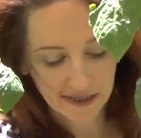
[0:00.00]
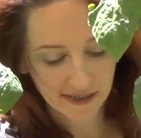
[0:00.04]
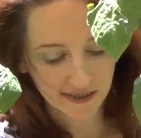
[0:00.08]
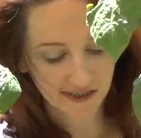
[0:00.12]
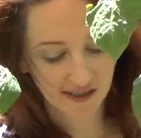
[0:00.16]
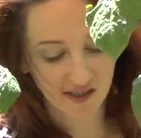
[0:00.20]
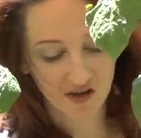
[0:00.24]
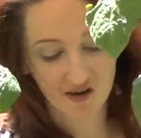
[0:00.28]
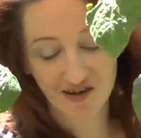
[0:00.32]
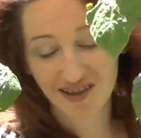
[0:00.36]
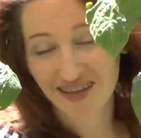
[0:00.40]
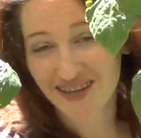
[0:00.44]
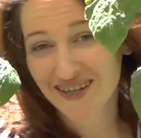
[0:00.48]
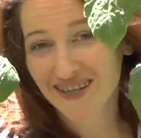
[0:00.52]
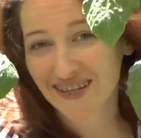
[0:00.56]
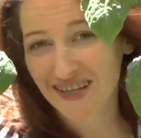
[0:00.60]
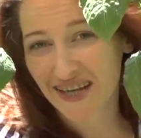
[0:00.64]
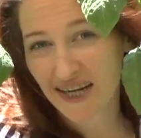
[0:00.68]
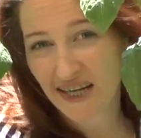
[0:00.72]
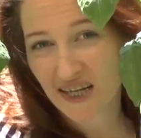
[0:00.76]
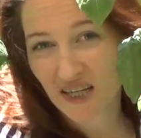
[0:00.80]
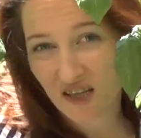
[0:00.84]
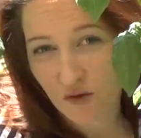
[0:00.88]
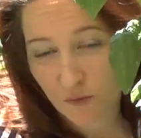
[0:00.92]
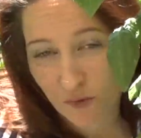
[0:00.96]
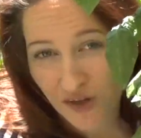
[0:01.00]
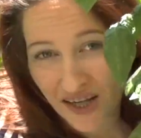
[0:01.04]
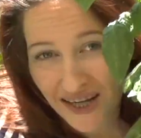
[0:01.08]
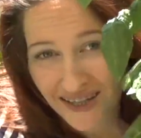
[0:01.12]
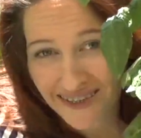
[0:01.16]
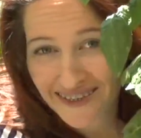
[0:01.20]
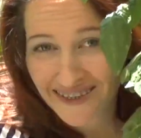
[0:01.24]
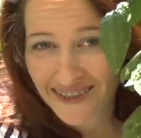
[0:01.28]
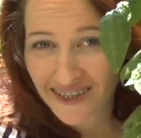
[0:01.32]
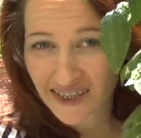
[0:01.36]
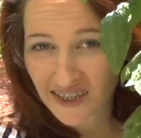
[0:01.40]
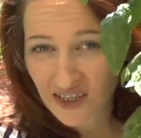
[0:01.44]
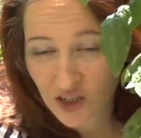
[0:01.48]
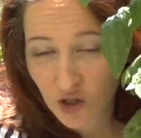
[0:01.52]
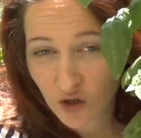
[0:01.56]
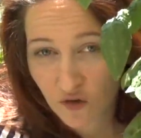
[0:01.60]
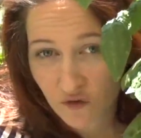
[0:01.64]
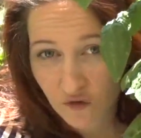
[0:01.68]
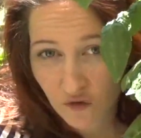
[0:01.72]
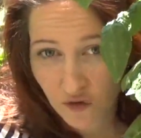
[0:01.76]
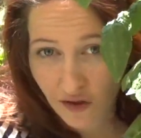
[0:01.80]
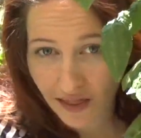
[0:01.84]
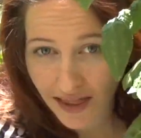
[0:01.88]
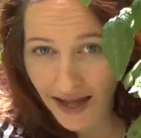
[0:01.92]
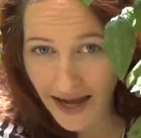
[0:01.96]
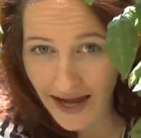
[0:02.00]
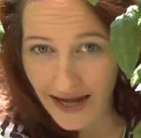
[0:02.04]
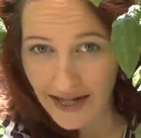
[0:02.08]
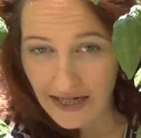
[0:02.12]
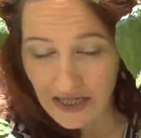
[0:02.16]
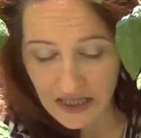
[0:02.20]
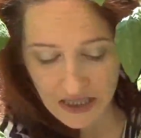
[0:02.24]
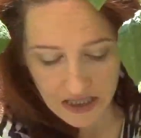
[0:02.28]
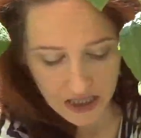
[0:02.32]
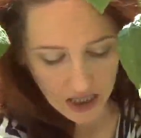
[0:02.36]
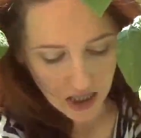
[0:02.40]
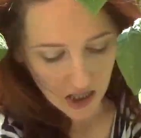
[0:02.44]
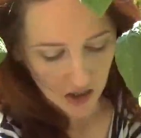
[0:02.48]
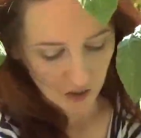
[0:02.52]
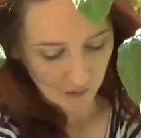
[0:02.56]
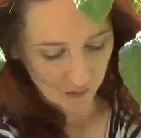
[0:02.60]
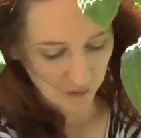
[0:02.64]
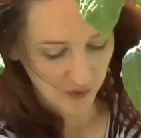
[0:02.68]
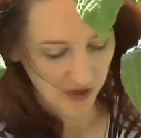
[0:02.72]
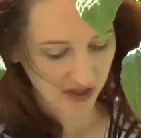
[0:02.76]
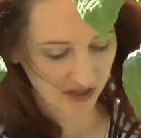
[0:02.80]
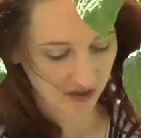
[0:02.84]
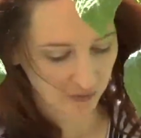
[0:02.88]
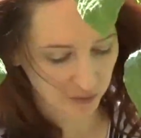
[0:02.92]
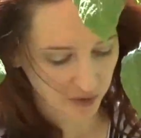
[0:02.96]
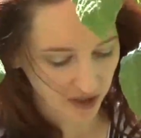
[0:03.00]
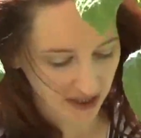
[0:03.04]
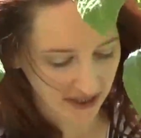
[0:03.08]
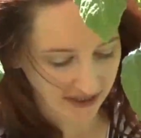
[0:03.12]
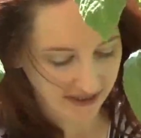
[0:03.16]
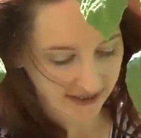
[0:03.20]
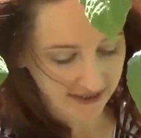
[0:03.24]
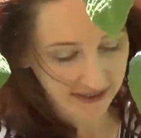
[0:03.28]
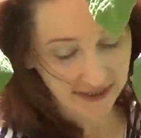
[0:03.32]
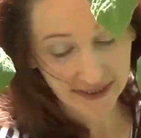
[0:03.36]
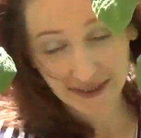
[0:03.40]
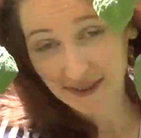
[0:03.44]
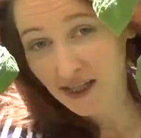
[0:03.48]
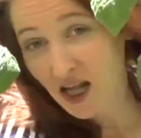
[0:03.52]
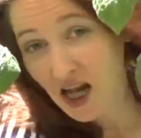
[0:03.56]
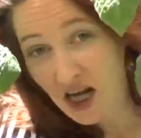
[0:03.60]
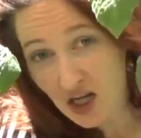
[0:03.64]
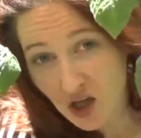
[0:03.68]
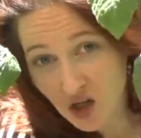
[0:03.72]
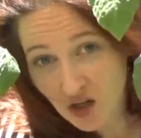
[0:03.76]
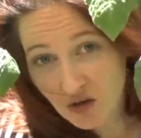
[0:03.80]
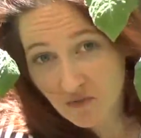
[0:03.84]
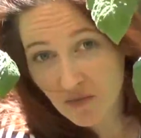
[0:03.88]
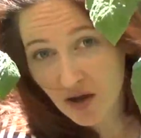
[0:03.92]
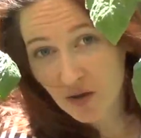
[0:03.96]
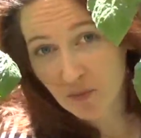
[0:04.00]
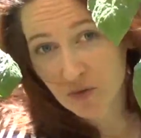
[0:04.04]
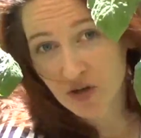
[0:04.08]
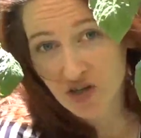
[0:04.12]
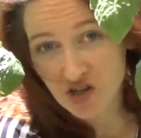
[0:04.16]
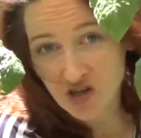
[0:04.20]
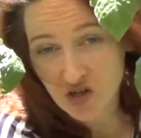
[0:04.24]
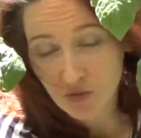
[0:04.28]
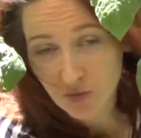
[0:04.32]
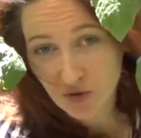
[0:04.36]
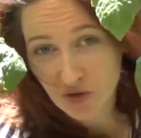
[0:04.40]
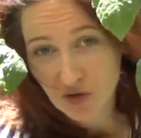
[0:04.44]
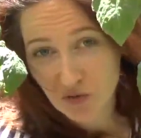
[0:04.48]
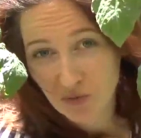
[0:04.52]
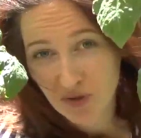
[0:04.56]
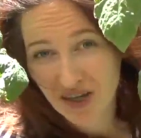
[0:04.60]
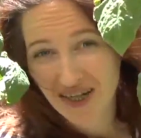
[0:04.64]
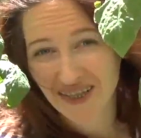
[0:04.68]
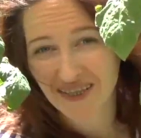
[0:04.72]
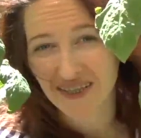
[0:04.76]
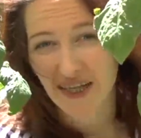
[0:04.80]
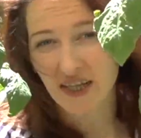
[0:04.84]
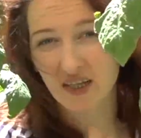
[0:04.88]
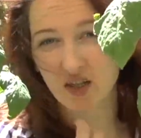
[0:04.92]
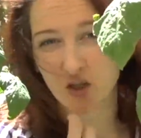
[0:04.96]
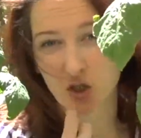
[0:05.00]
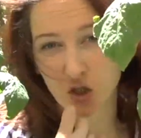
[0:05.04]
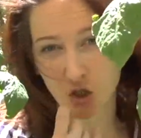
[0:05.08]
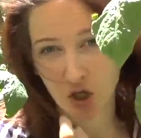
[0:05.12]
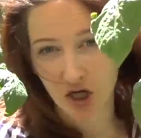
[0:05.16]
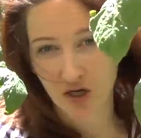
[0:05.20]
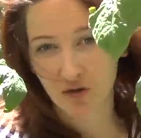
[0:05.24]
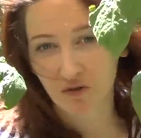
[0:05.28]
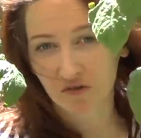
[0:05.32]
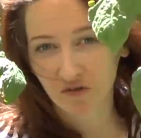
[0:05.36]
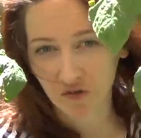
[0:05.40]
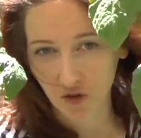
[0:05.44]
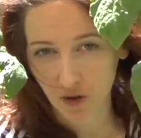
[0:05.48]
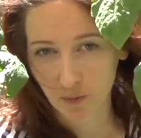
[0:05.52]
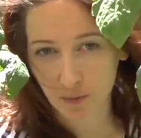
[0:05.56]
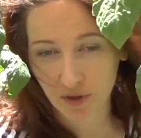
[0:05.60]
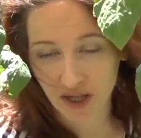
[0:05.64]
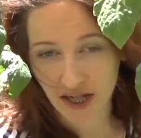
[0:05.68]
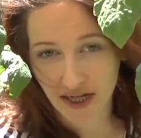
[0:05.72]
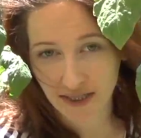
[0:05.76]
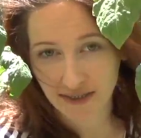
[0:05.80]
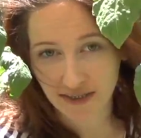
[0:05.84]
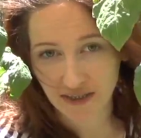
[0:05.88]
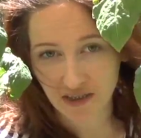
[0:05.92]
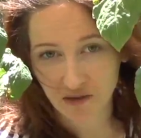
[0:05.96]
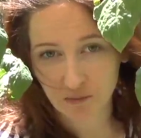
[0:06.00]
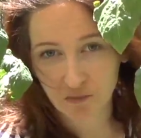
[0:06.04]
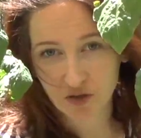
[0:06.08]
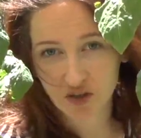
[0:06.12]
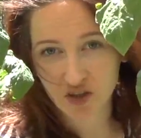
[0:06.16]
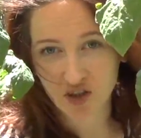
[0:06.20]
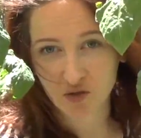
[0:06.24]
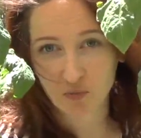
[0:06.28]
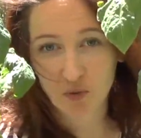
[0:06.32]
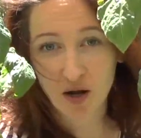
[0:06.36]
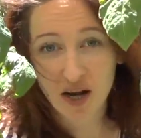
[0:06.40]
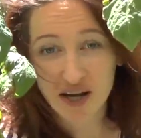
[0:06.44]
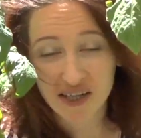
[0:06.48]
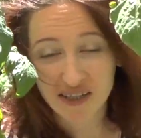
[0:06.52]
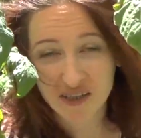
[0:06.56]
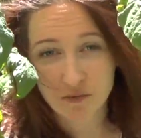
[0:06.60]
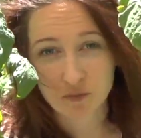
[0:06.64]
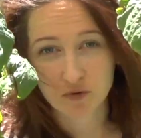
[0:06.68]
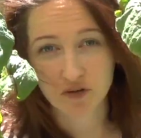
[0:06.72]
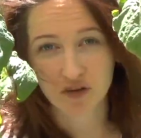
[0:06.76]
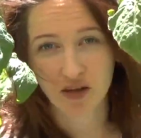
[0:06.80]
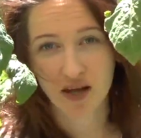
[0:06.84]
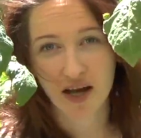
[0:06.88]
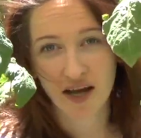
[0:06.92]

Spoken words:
So in this case, the plastic is good for that, but the plastic is not good in my personal opinion because I try to avoid plastic as much as possible.